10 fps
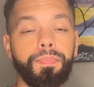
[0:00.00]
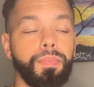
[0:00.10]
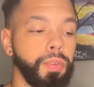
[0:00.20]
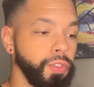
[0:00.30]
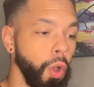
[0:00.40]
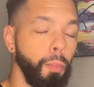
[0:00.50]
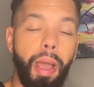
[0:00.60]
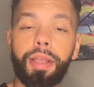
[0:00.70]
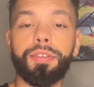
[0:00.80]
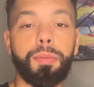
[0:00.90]
So
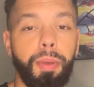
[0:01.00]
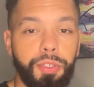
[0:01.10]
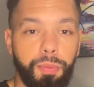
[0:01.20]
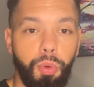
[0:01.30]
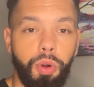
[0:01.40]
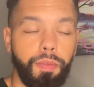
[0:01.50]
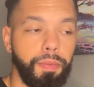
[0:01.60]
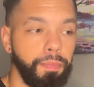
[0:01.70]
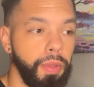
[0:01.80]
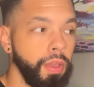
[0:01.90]
back to the mesomorph.
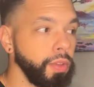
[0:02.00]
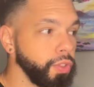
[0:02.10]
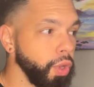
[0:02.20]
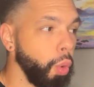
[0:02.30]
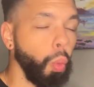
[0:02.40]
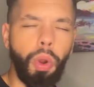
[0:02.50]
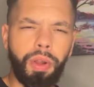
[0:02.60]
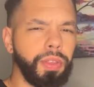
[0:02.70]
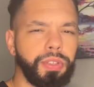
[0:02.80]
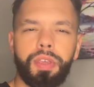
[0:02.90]
So where
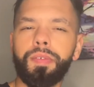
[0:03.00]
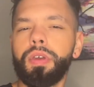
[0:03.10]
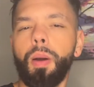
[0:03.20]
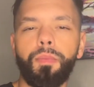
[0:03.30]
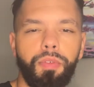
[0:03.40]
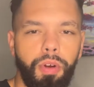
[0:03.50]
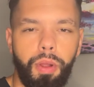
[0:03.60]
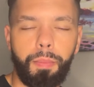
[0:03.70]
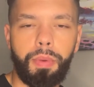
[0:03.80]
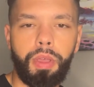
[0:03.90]
did this even come
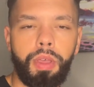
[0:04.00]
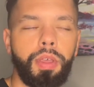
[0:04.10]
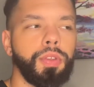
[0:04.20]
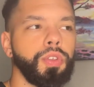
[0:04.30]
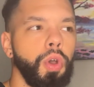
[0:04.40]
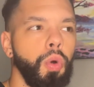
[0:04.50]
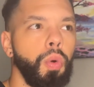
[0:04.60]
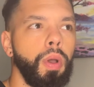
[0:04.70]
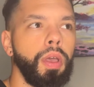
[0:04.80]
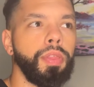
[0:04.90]
from?
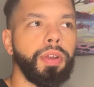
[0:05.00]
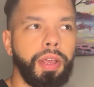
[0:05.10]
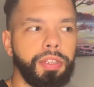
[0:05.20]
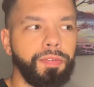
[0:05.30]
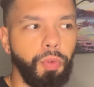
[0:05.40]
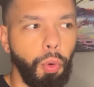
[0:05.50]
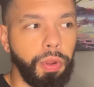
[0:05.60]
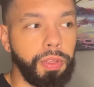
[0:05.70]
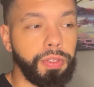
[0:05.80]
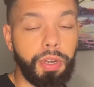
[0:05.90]
So in the
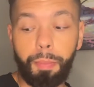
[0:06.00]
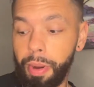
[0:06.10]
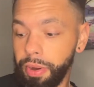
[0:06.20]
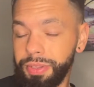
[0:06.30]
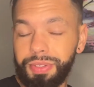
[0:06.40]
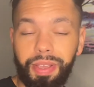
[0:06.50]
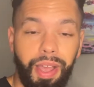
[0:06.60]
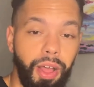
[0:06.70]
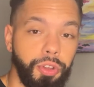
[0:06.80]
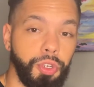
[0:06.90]
1940s, an American
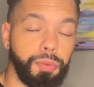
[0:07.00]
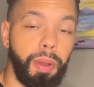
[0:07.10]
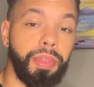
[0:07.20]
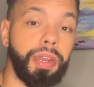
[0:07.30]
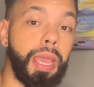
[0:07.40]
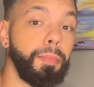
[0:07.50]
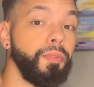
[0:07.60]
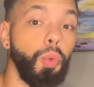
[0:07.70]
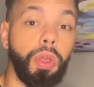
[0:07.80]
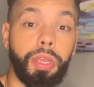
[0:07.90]
psychologist by the name of
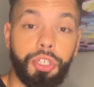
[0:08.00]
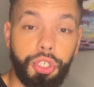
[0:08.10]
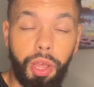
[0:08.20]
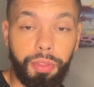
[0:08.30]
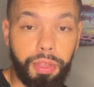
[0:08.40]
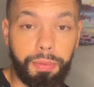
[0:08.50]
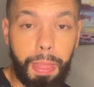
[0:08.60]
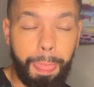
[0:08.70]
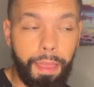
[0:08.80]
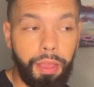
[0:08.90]
William Sheldon
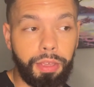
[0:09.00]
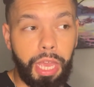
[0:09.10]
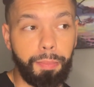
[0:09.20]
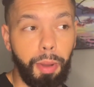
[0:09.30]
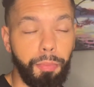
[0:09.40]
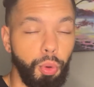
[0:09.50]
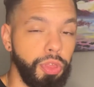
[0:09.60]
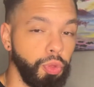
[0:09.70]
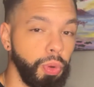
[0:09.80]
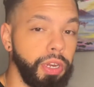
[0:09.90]
came up with
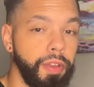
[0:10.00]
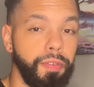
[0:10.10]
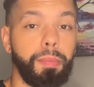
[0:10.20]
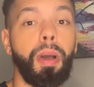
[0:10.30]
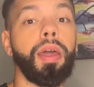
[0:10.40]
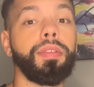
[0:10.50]
three different body